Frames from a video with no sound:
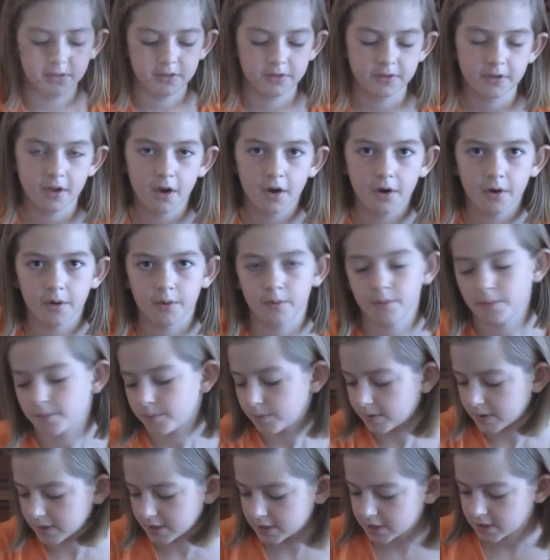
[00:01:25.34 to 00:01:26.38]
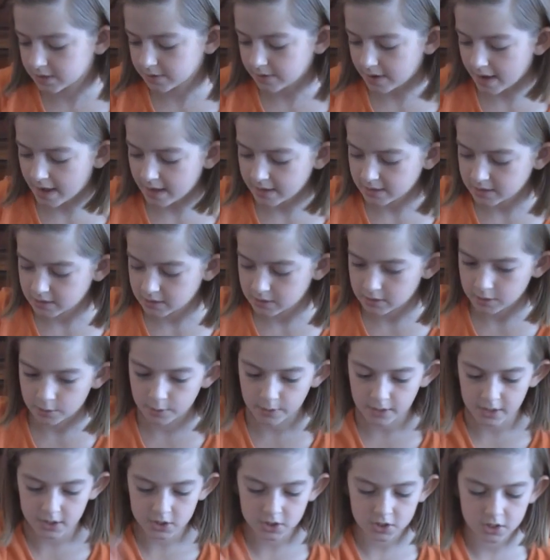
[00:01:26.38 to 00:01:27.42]
So once you ask the
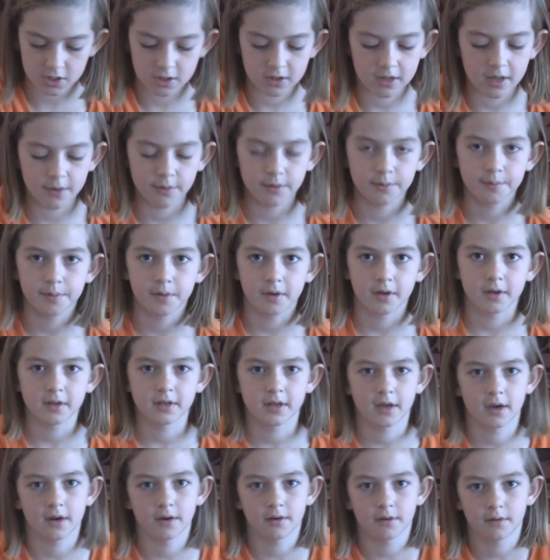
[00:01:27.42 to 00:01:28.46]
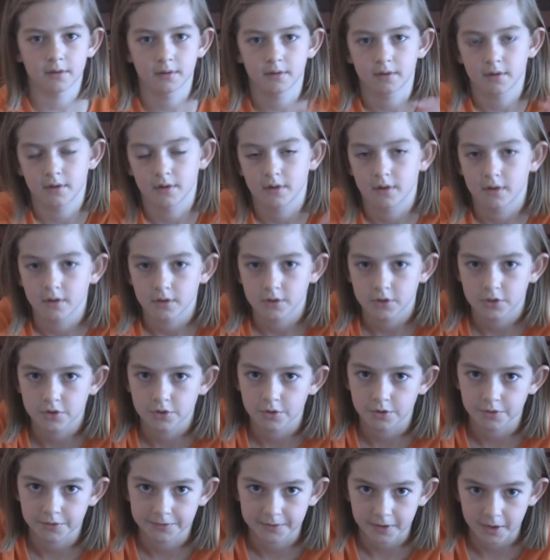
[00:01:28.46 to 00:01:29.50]
question, they would put down
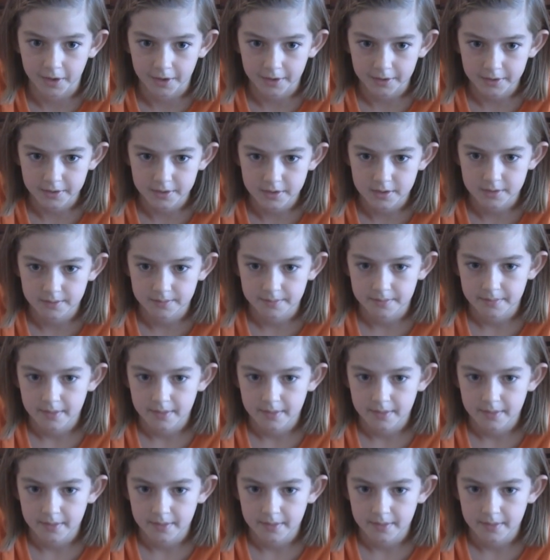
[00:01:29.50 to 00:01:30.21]
true or false.